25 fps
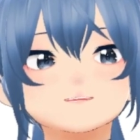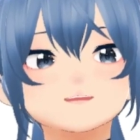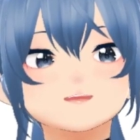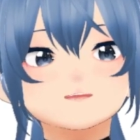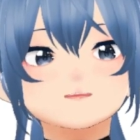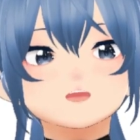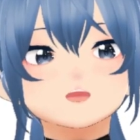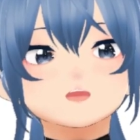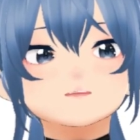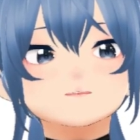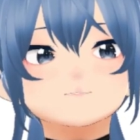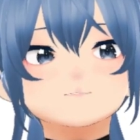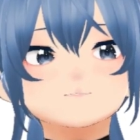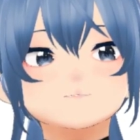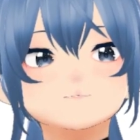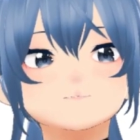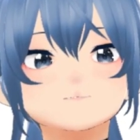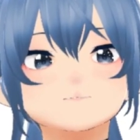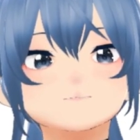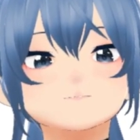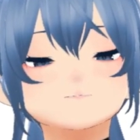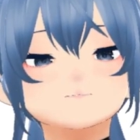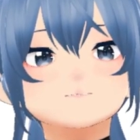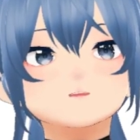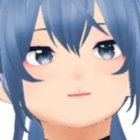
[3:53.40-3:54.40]
of
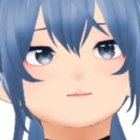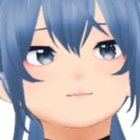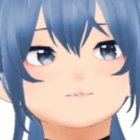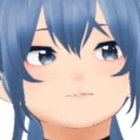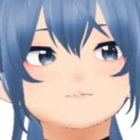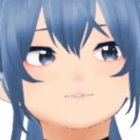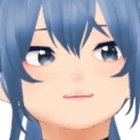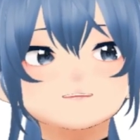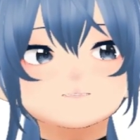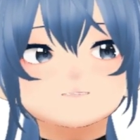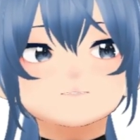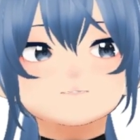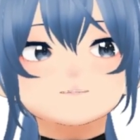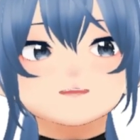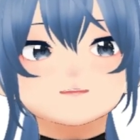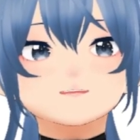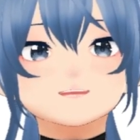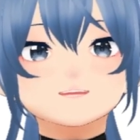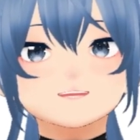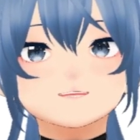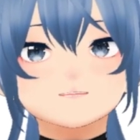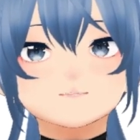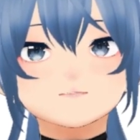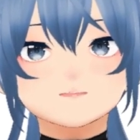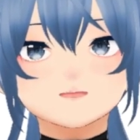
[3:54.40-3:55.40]
worst case
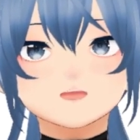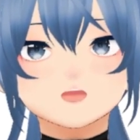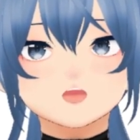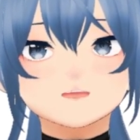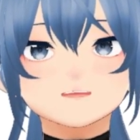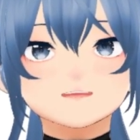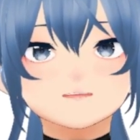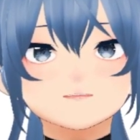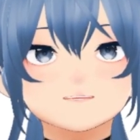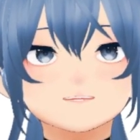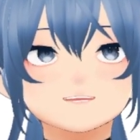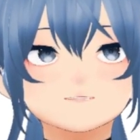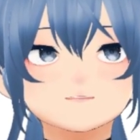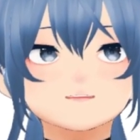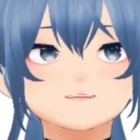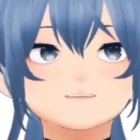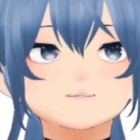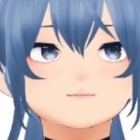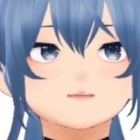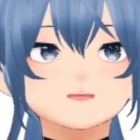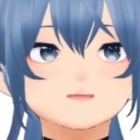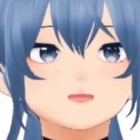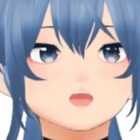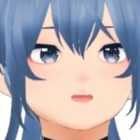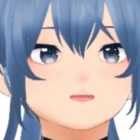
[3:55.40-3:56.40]
scenario. So there is
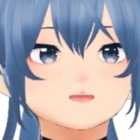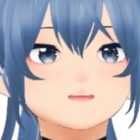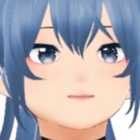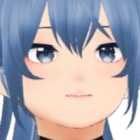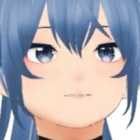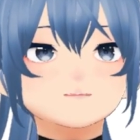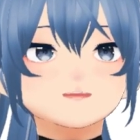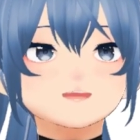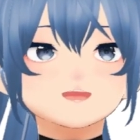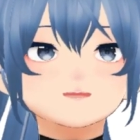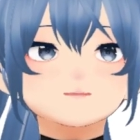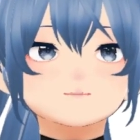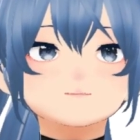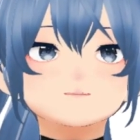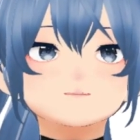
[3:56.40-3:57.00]
always like